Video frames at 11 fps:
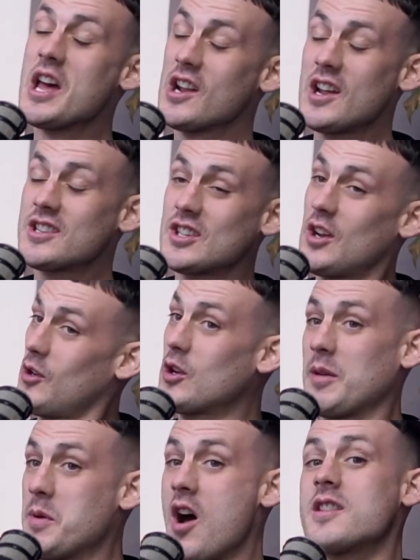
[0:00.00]
But like, to
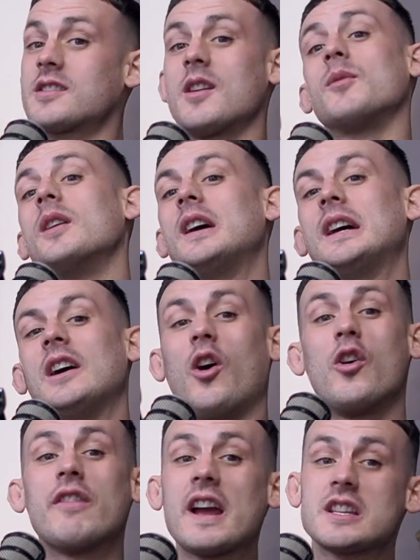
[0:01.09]
be honest though,
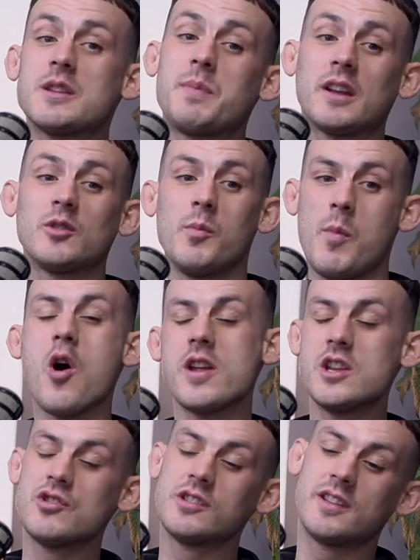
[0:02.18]
I've actually picked up more
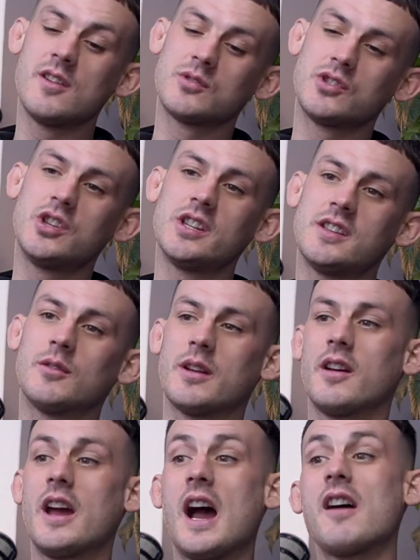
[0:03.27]
injuries doing jiu-jitsu than I
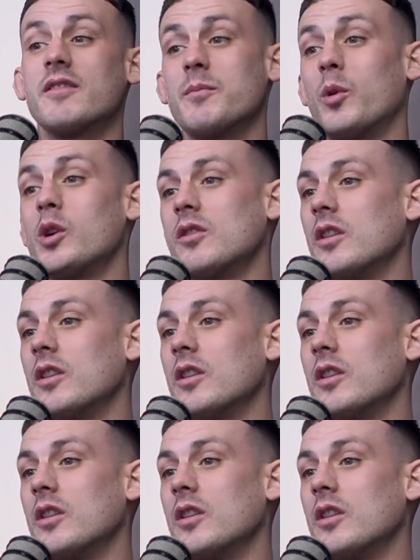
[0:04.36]
have in Muay Thai.